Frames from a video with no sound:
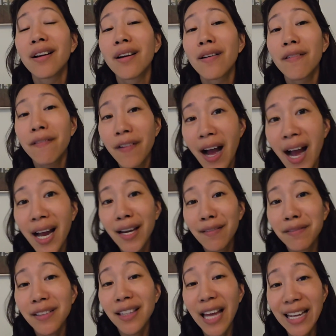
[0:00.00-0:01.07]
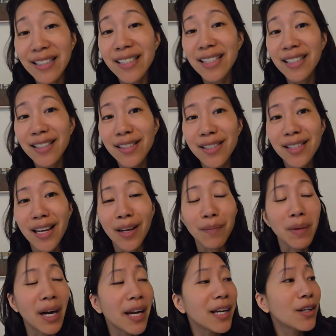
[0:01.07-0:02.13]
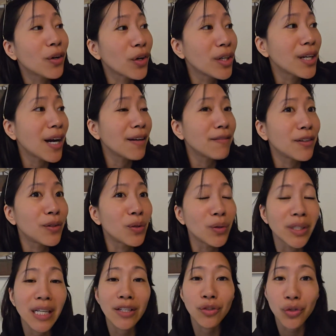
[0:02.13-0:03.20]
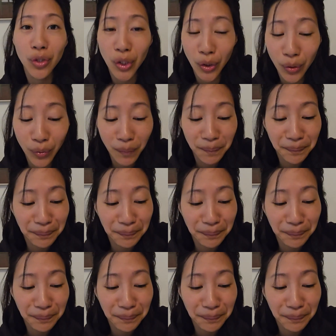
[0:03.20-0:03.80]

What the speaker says: 5 lenses and my current iPhone only has 2.